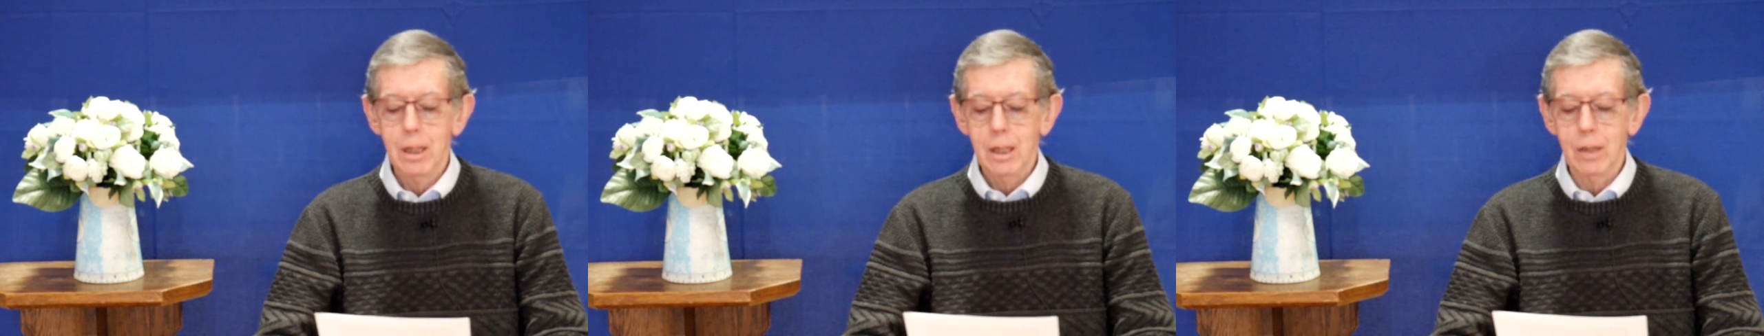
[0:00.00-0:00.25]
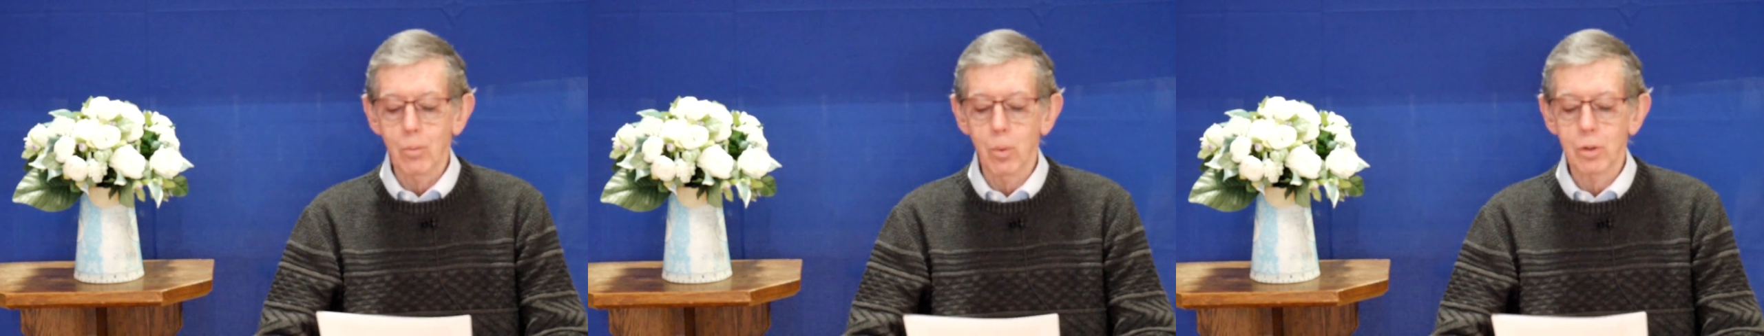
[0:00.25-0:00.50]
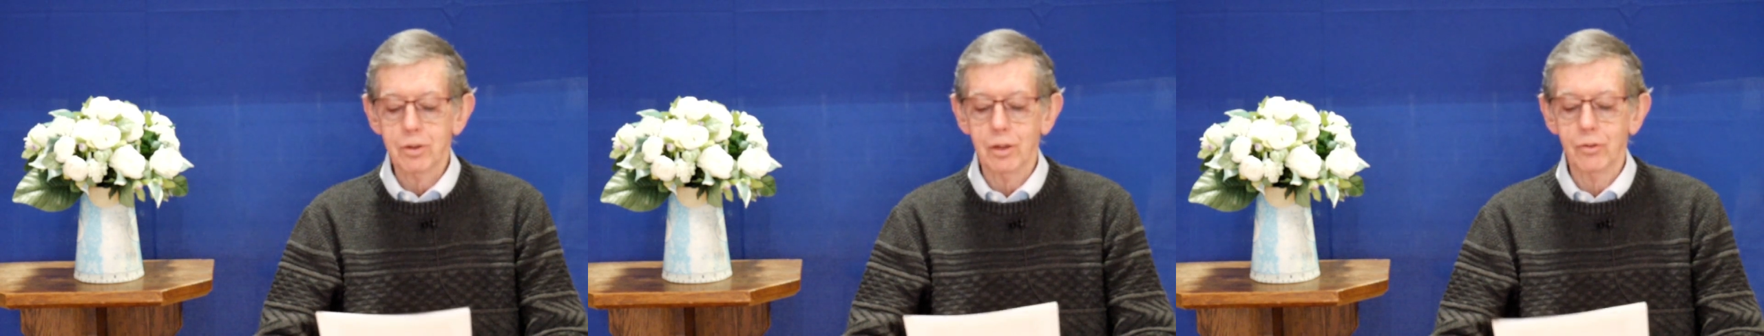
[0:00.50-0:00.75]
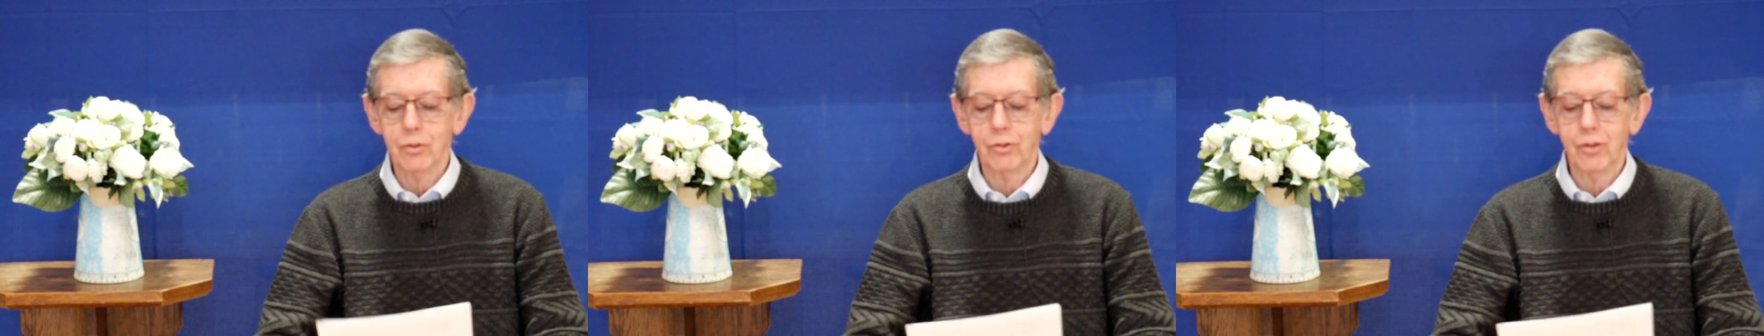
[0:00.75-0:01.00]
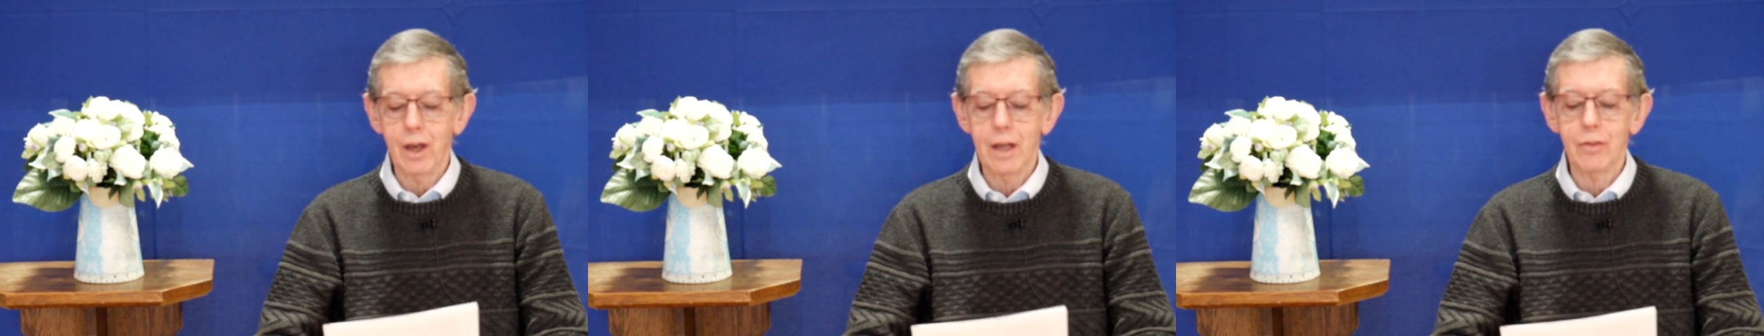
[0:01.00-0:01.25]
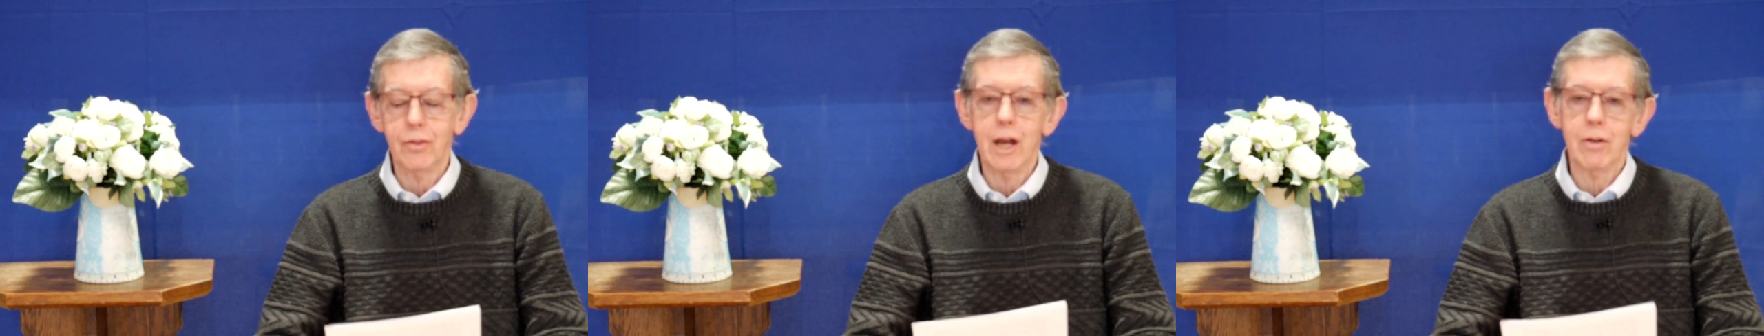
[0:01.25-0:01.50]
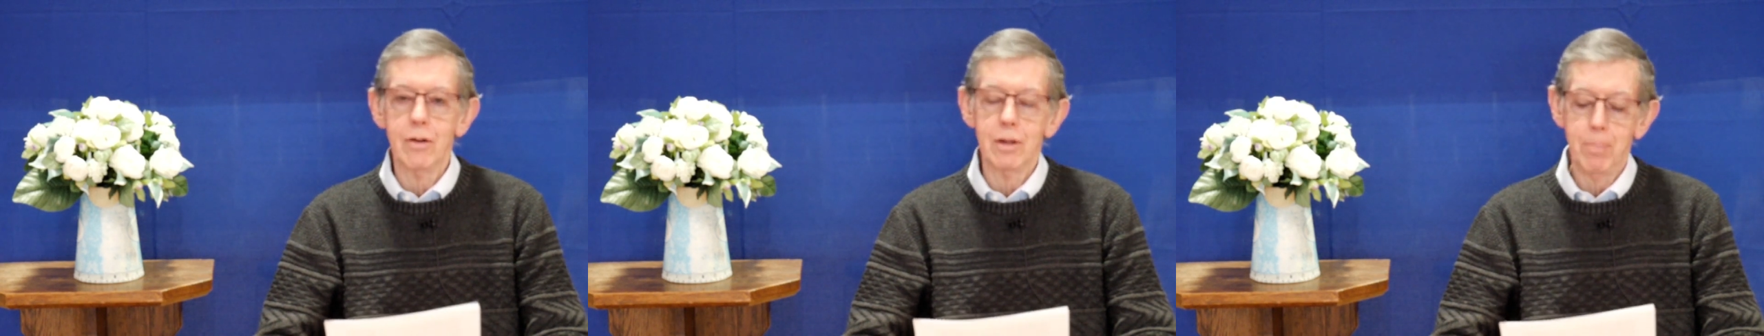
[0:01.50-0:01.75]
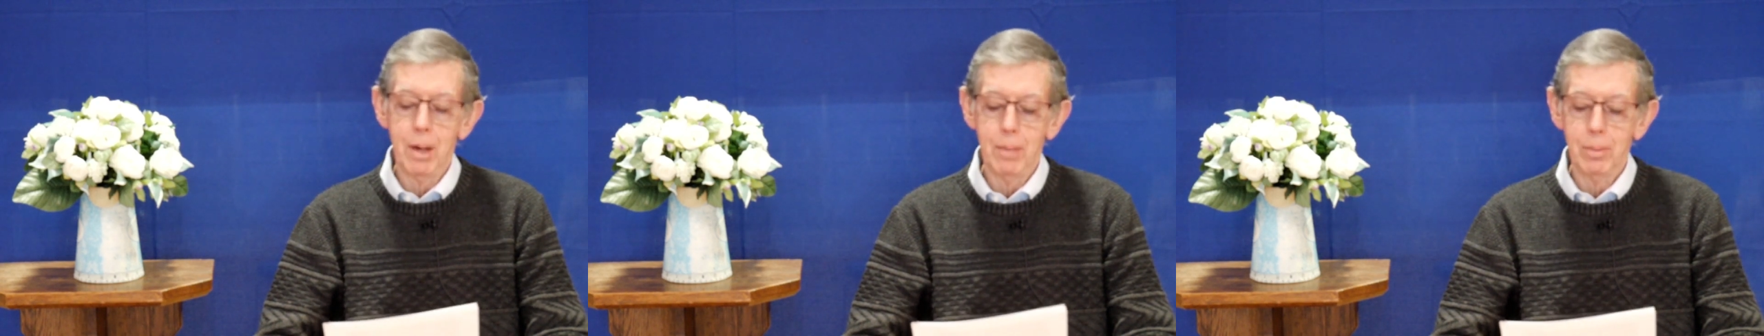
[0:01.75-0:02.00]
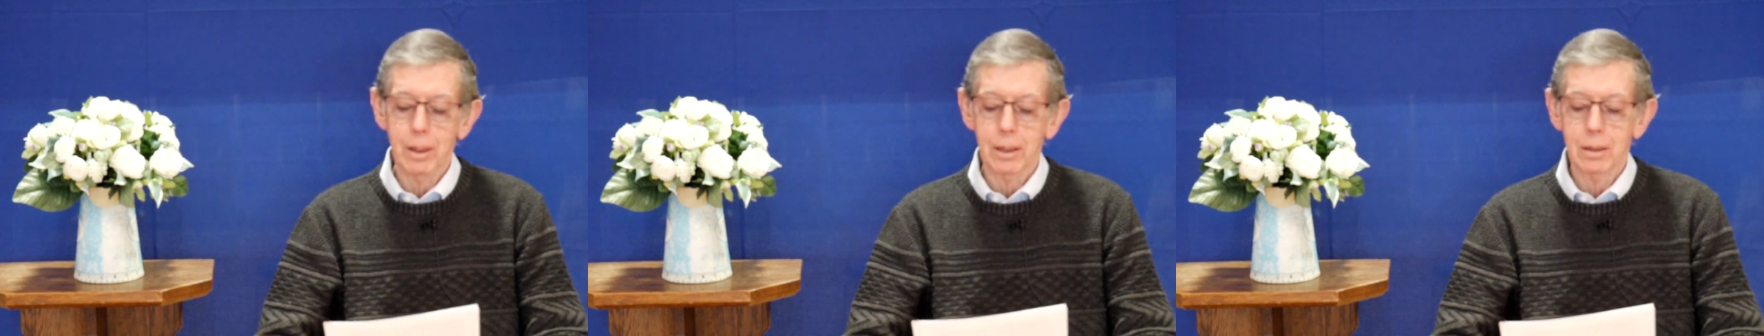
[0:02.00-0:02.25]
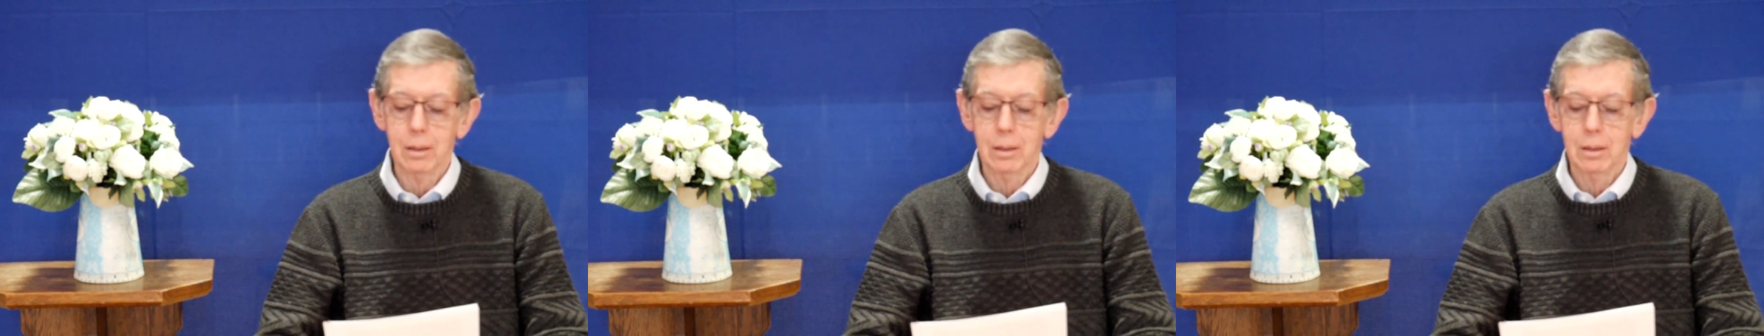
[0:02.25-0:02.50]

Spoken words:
in what he had said there in public,